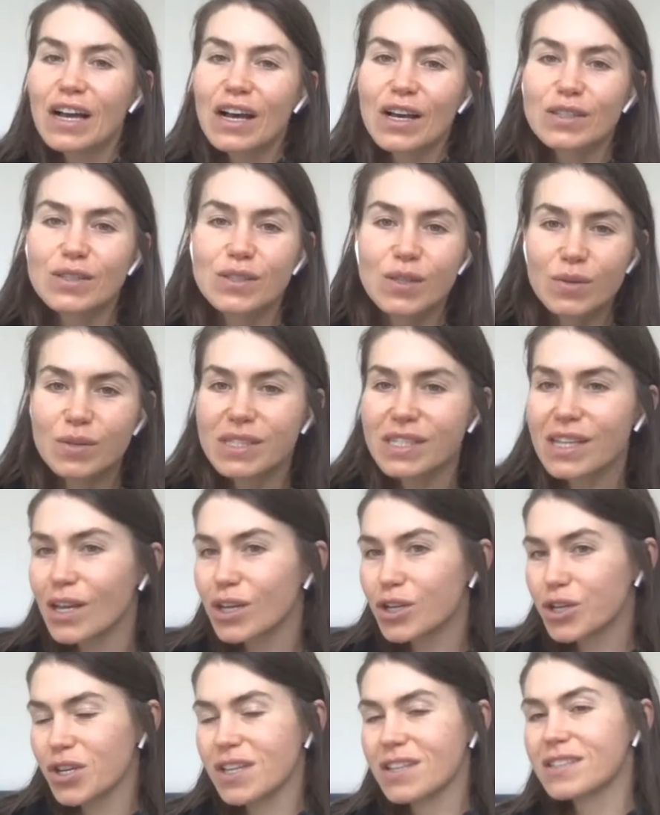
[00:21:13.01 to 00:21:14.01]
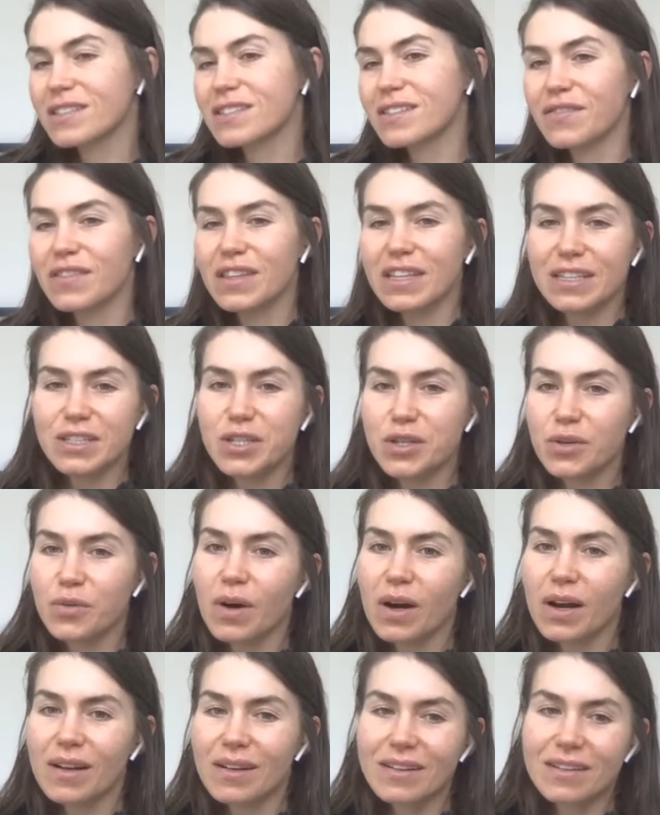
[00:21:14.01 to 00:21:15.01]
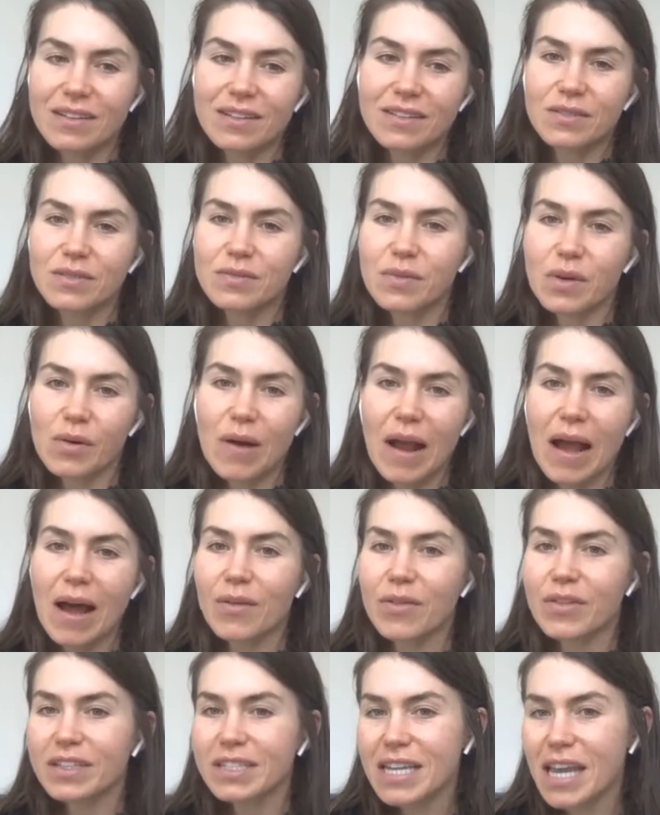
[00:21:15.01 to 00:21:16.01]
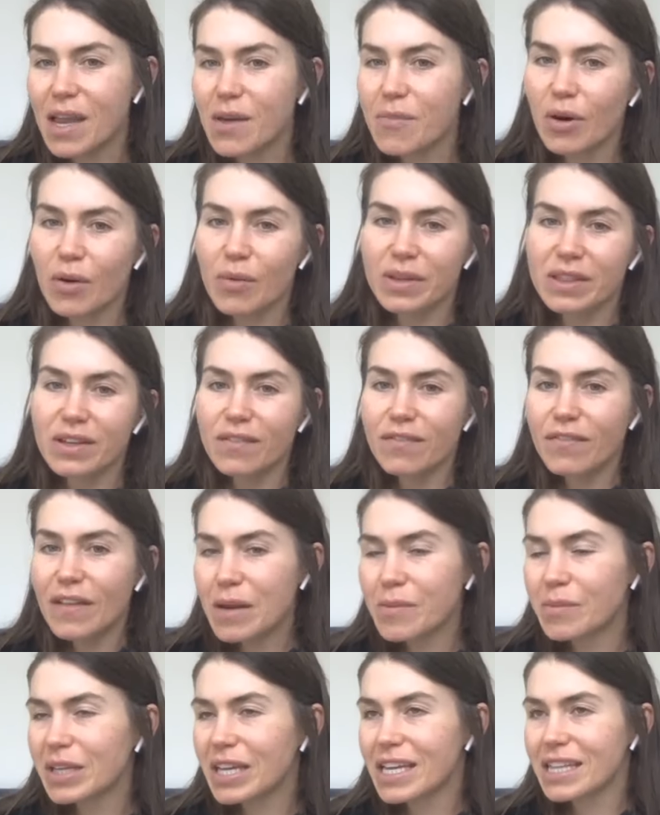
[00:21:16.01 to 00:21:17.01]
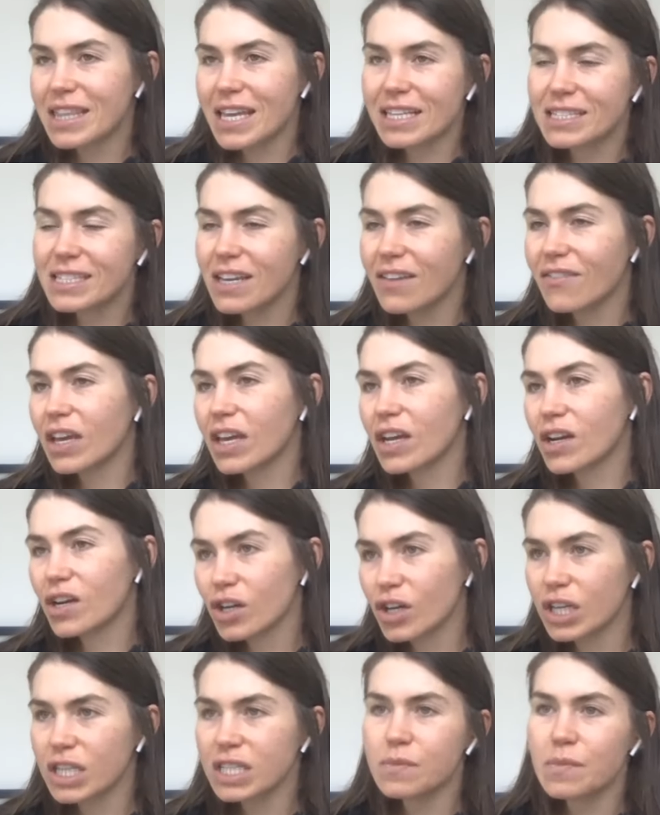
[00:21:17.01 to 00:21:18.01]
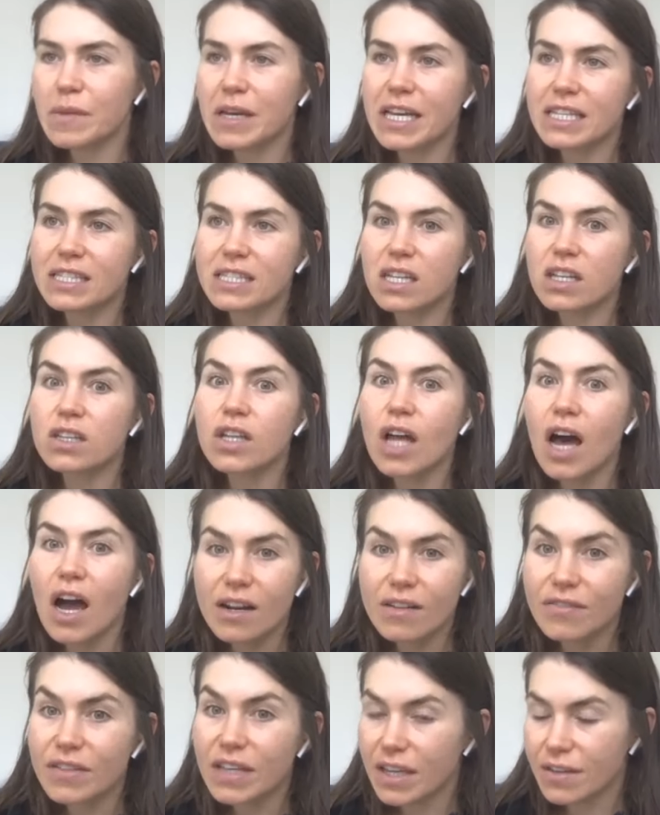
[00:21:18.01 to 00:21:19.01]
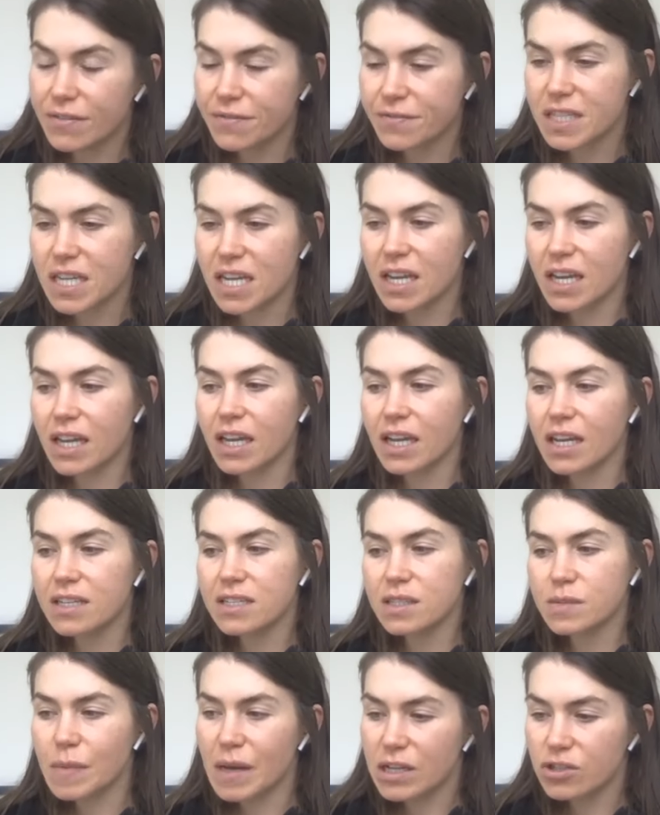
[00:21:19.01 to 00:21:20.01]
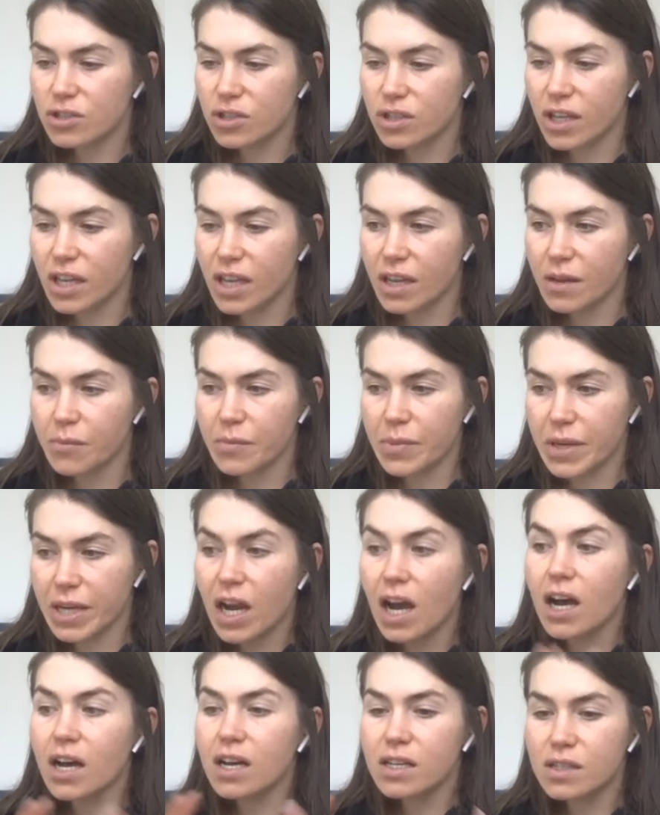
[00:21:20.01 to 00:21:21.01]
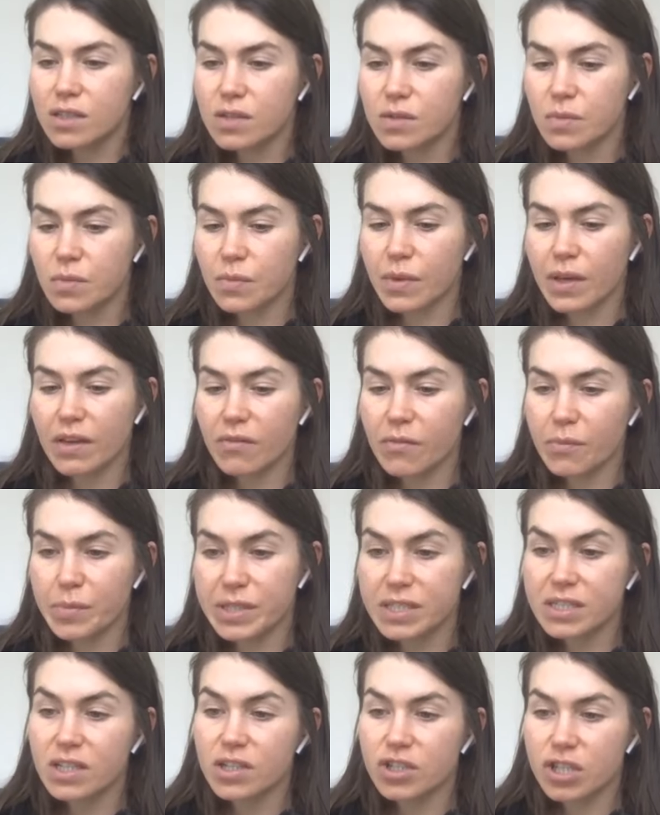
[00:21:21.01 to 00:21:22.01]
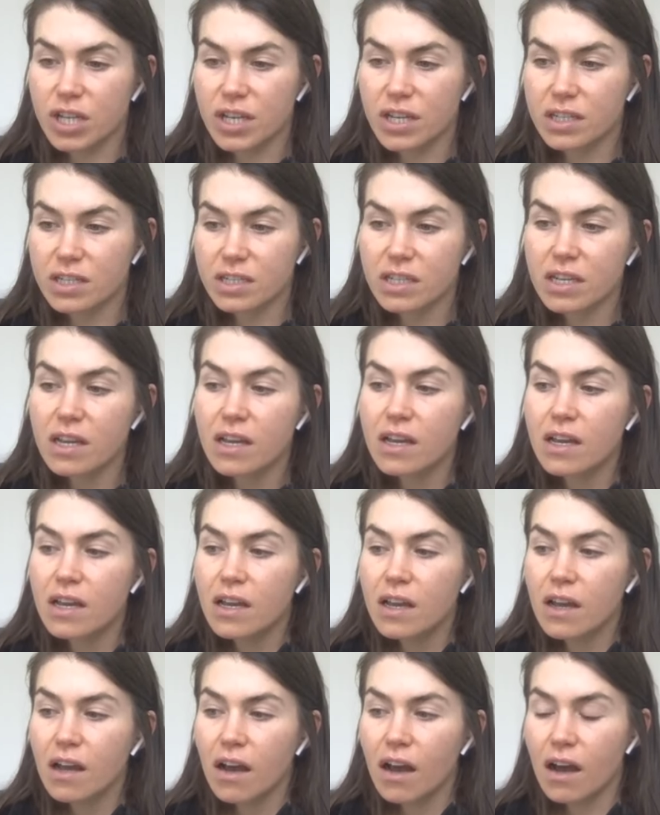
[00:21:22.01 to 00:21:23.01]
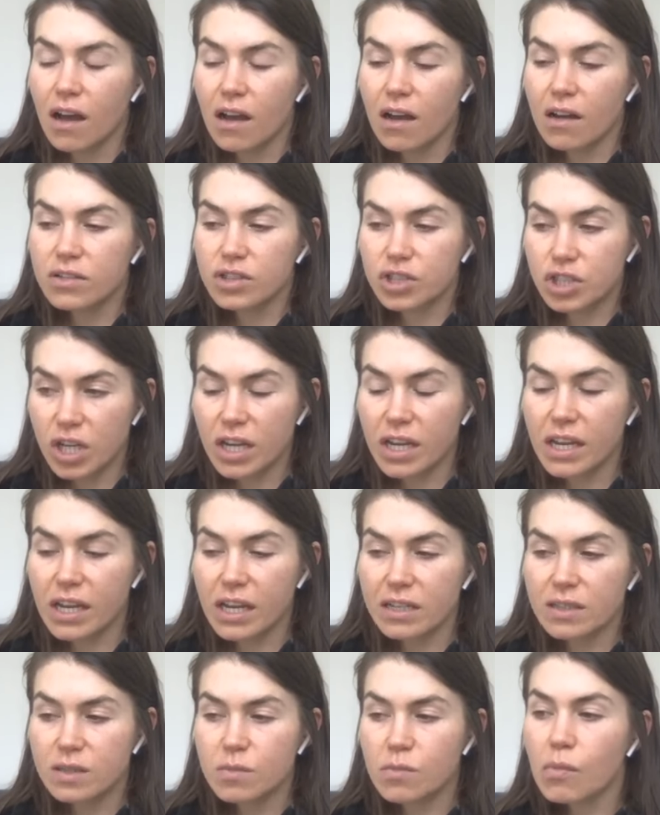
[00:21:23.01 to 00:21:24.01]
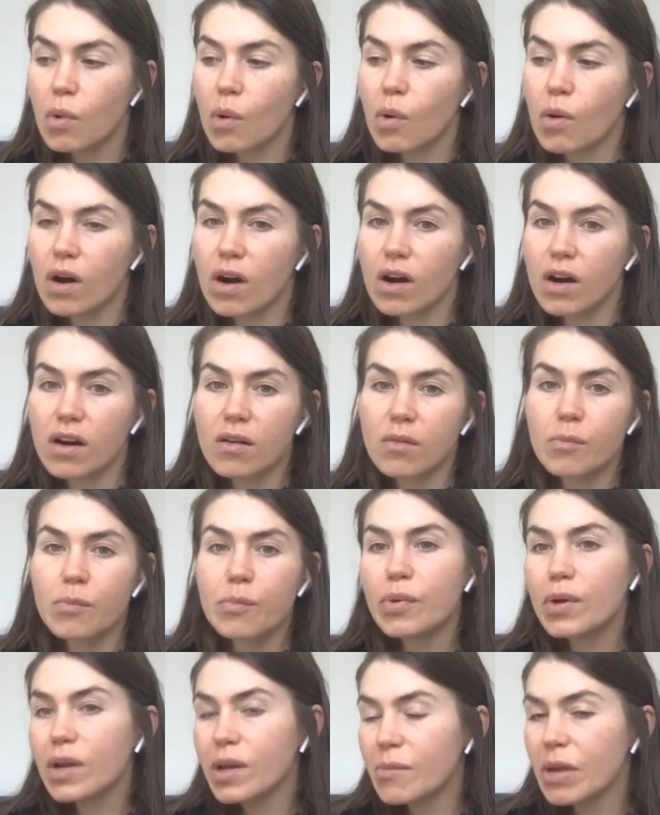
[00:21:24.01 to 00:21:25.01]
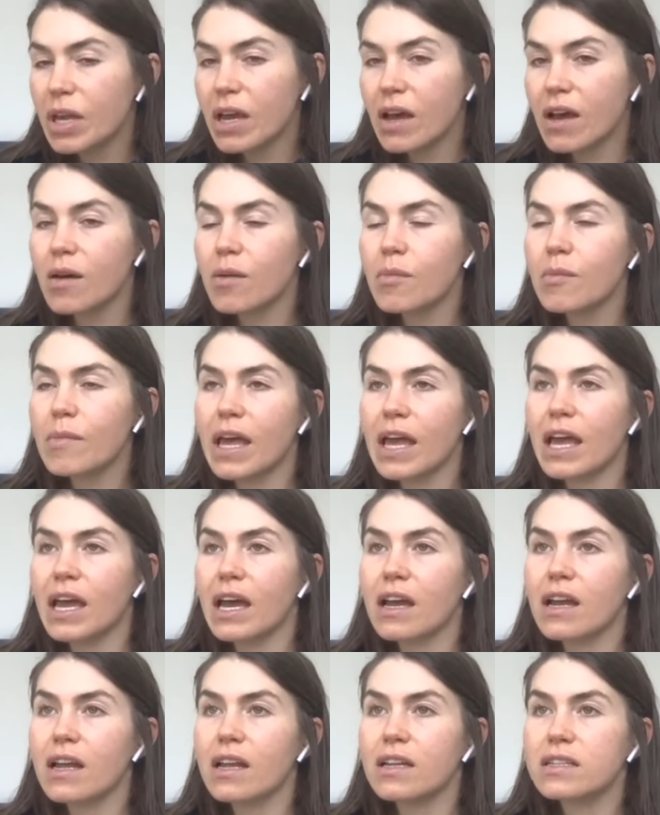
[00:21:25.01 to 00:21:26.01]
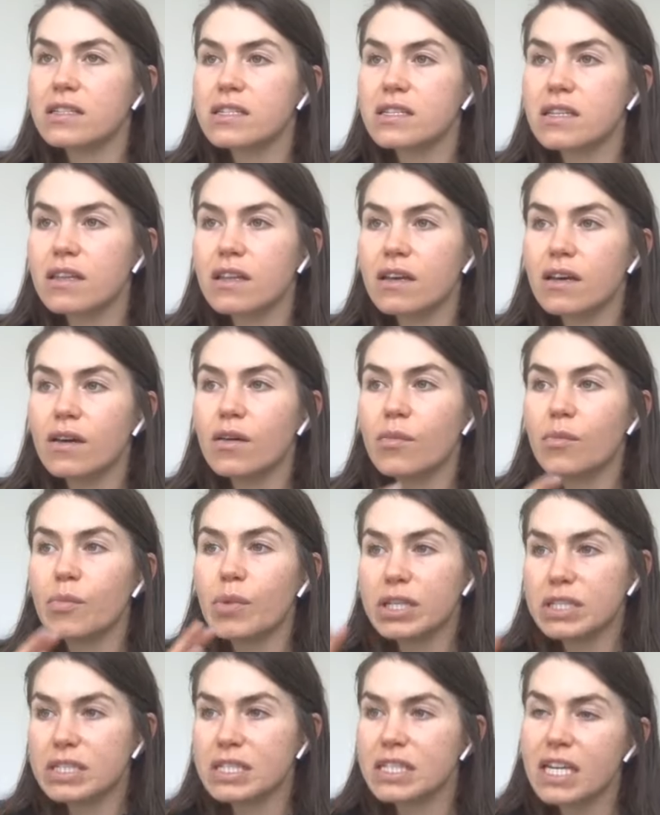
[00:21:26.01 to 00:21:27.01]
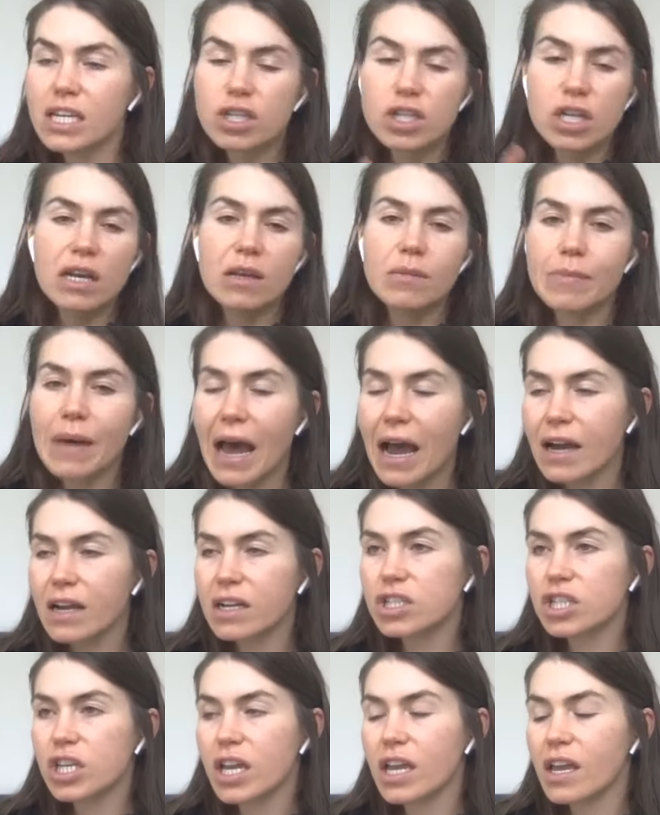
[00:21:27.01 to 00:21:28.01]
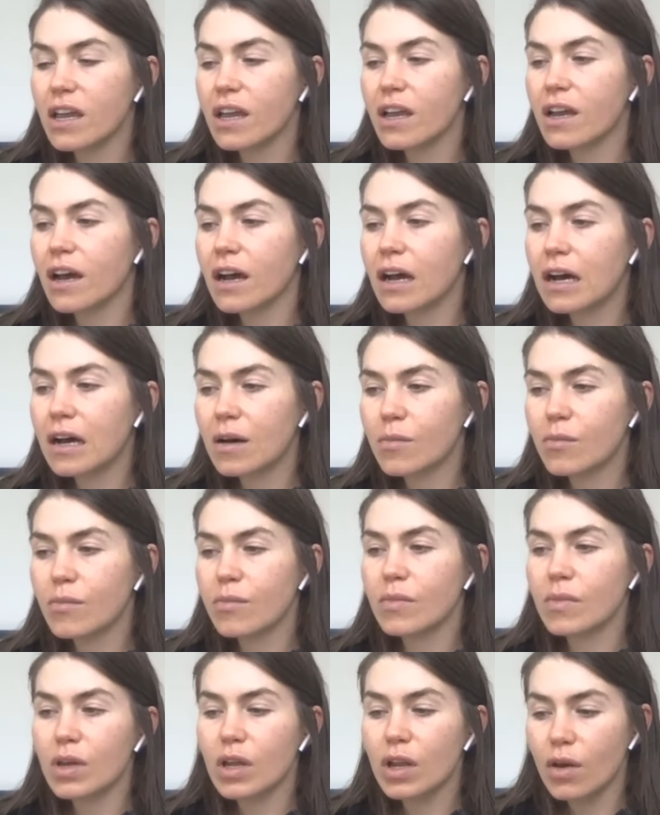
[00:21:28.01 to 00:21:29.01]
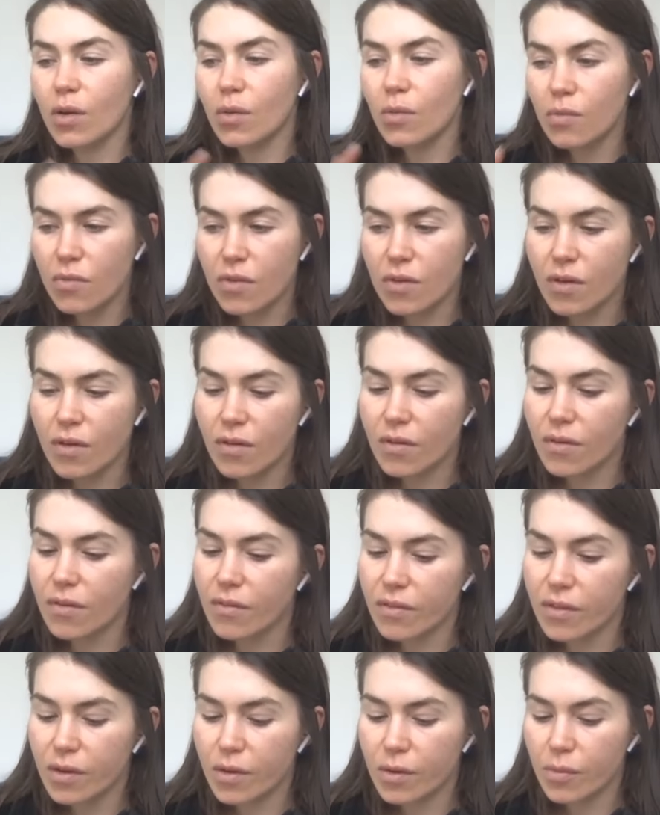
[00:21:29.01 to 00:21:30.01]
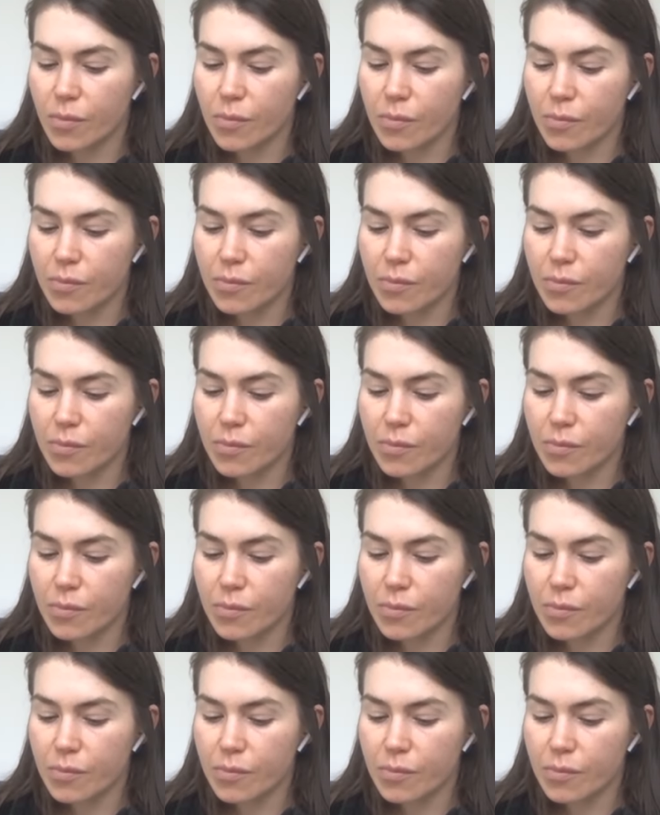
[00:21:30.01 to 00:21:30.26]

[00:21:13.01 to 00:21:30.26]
associations of, they do one around the table with their family at Thanksgiving or Christmas, a lot of gifting, especially because we've positioned Uh, Jiggy is more premium, and the presentation and packaging, um, you know, the the